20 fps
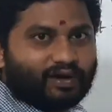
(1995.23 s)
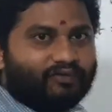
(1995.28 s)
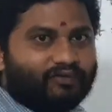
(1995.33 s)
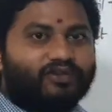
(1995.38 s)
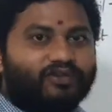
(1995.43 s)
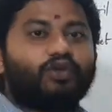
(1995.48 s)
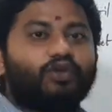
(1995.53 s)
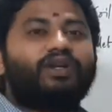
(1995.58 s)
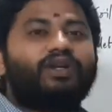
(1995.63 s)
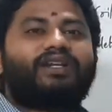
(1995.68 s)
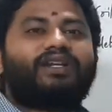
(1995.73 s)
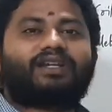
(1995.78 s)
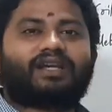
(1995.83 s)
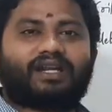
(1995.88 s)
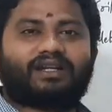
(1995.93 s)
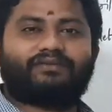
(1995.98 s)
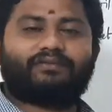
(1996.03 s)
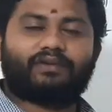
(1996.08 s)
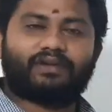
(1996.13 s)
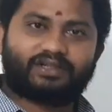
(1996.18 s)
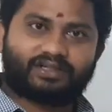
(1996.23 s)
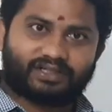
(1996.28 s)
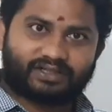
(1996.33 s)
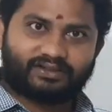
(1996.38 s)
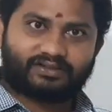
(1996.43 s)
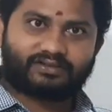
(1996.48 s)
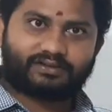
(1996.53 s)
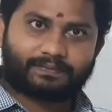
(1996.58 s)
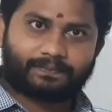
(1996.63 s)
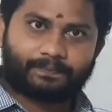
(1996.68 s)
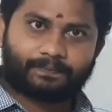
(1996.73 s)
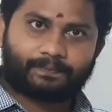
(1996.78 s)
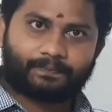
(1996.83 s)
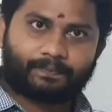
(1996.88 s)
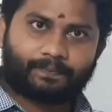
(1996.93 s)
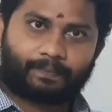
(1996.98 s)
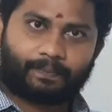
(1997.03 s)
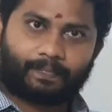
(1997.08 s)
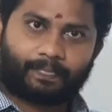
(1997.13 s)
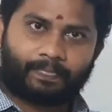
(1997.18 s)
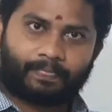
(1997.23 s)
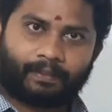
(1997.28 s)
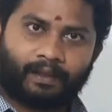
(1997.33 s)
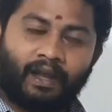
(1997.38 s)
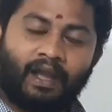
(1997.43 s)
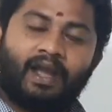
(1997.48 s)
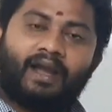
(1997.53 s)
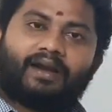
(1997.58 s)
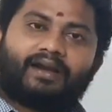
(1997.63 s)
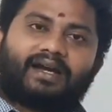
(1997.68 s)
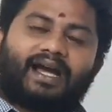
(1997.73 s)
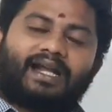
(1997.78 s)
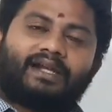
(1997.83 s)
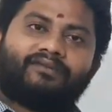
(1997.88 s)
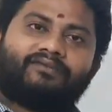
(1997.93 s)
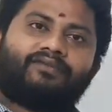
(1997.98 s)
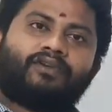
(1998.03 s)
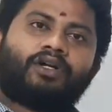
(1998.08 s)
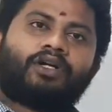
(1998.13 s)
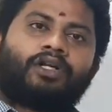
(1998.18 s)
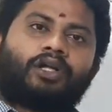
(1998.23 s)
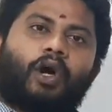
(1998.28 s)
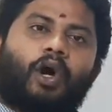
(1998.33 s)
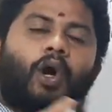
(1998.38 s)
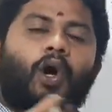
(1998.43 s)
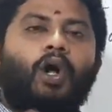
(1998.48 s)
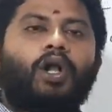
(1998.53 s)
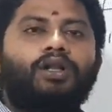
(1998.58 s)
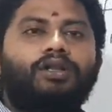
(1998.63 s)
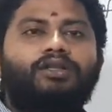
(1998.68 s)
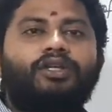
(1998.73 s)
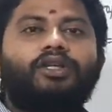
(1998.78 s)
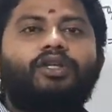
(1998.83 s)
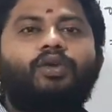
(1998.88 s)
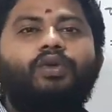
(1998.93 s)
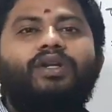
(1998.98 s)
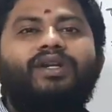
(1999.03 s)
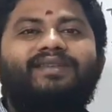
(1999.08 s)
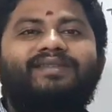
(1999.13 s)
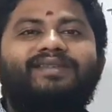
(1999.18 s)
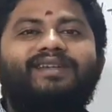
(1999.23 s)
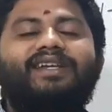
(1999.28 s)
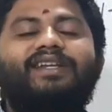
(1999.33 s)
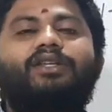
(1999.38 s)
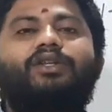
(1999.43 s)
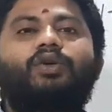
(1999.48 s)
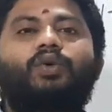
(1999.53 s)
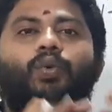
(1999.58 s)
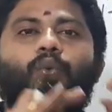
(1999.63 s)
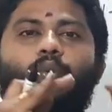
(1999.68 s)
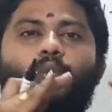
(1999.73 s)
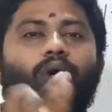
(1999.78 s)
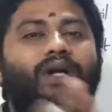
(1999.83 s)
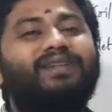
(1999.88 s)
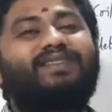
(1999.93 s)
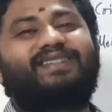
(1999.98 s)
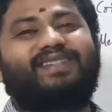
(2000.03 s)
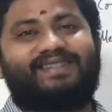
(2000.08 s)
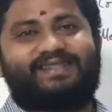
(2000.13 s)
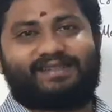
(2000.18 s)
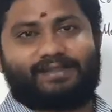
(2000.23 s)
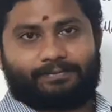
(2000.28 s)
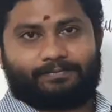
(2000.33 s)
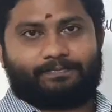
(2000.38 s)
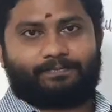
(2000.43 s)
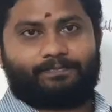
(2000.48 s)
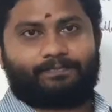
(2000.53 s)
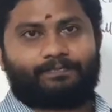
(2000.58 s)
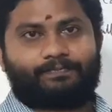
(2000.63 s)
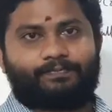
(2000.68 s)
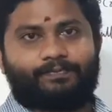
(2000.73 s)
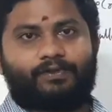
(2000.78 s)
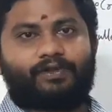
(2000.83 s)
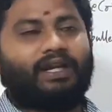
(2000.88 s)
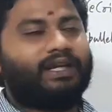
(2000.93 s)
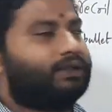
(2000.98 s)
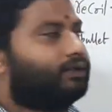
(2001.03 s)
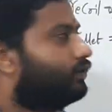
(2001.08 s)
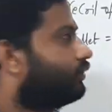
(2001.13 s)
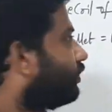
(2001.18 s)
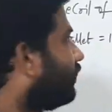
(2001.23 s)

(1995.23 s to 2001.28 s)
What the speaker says: of unit conversions. Convert all the units into one system, right?